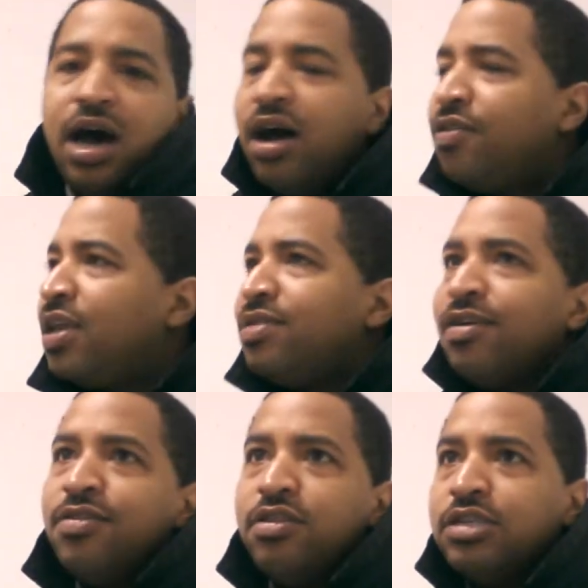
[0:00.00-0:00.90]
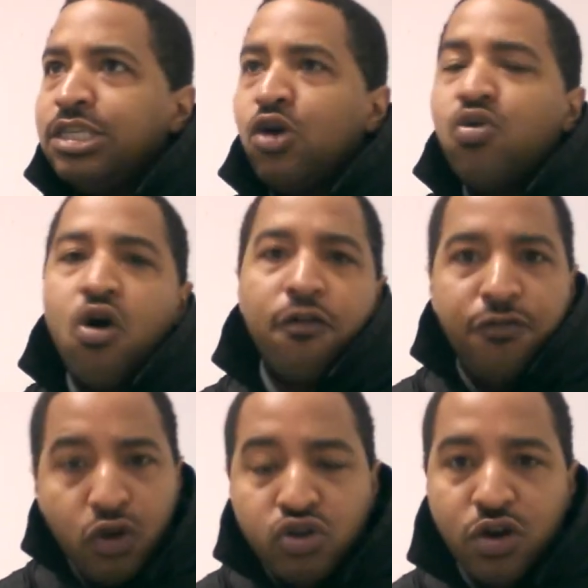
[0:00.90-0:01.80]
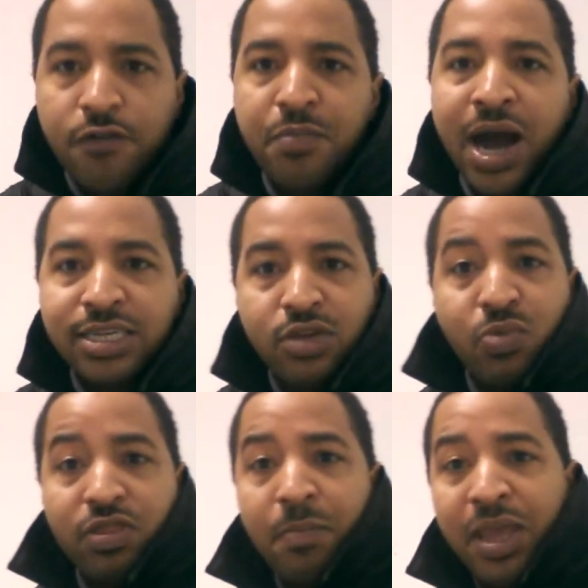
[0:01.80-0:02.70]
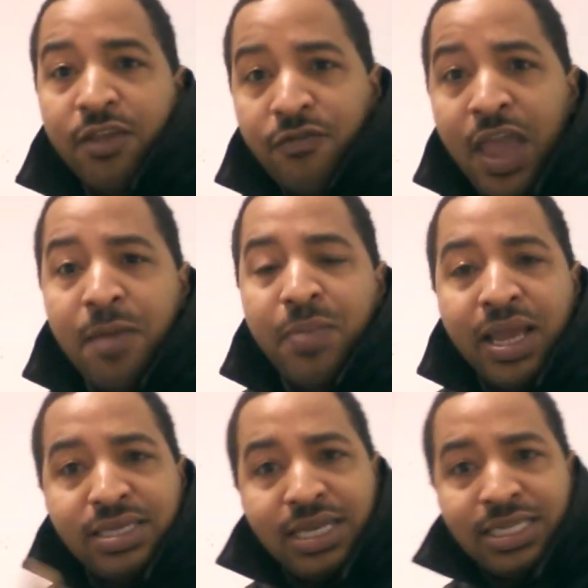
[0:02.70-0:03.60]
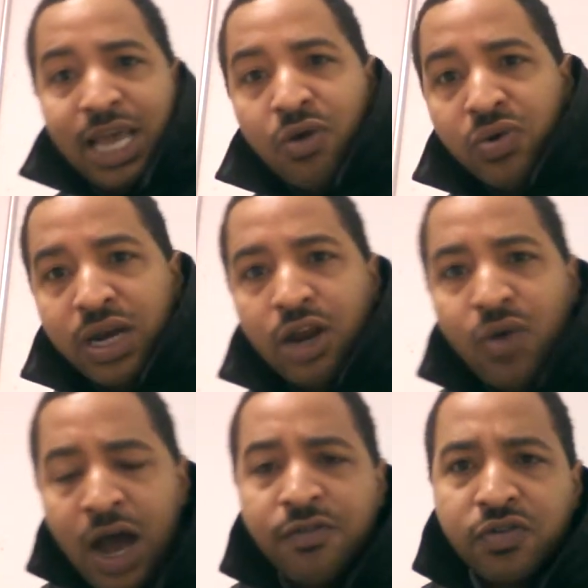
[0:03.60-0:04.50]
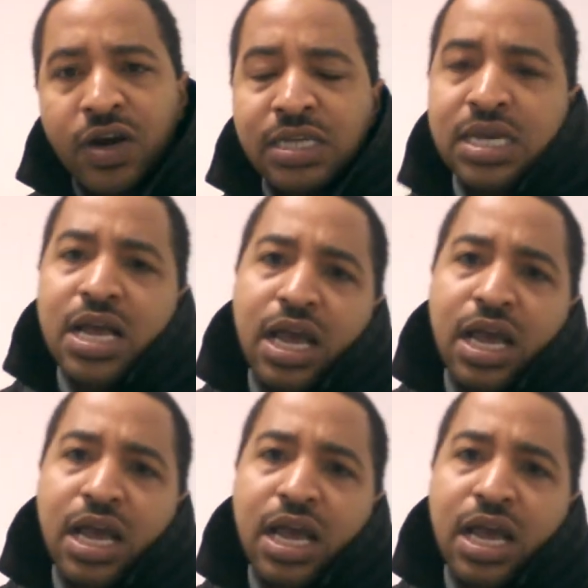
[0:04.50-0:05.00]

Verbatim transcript: Uh, the, the, the so-called future of boxing with the biggest fan base in Saul Canelo Alvarez,